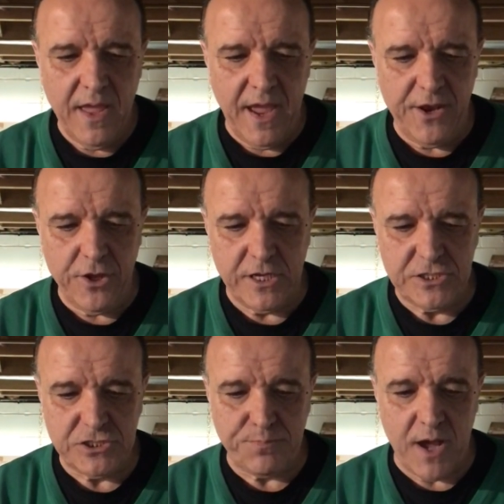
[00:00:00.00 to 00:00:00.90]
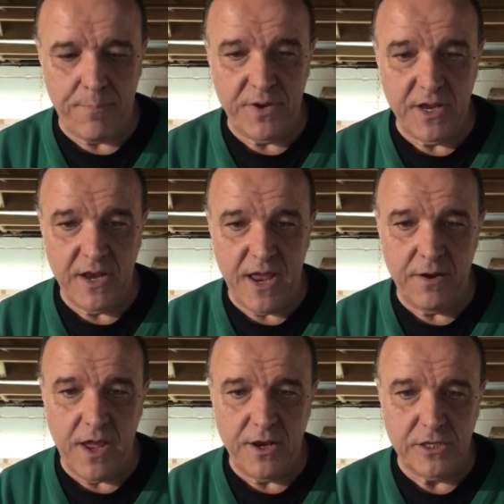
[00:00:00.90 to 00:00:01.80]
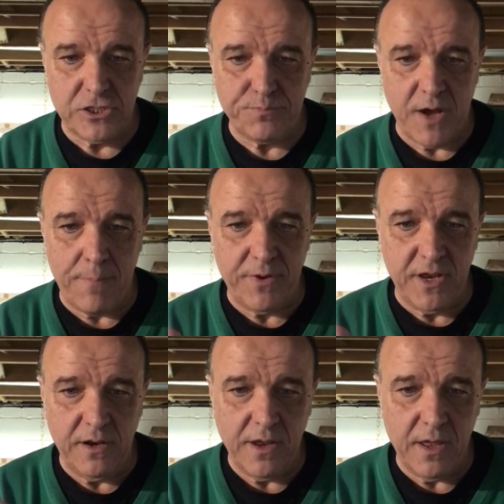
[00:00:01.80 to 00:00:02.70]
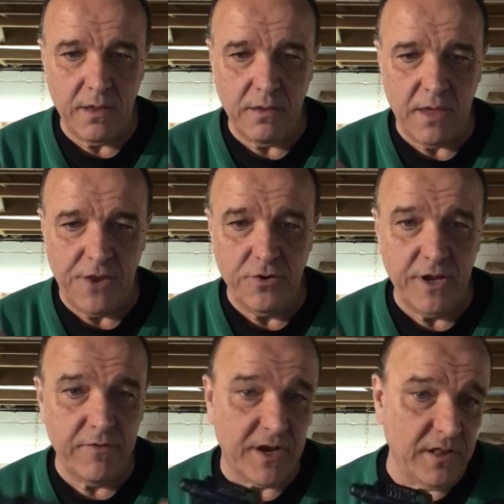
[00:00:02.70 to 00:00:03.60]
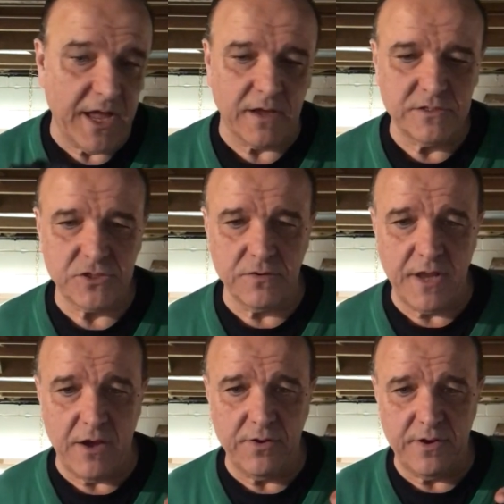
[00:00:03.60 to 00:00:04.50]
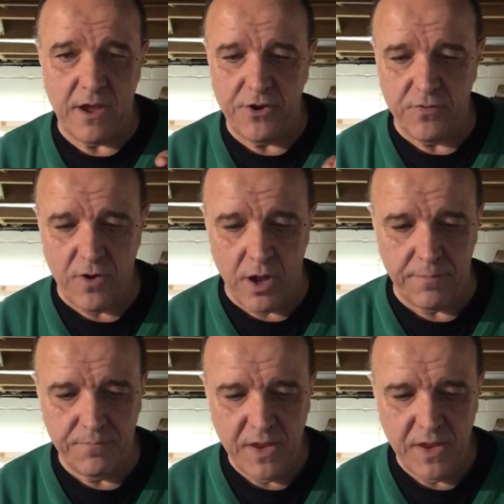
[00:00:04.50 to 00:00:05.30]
and you could just pop it in, and you just pop it in, and you'll hear it click. So now you're on.